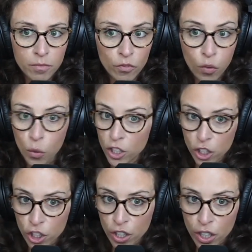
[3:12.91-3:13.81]
for
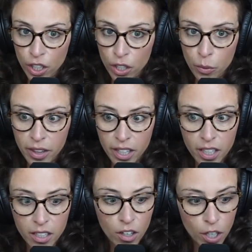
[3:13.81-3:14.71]
sure
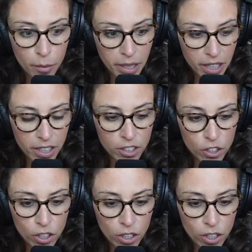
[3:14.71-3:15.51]
within our marriage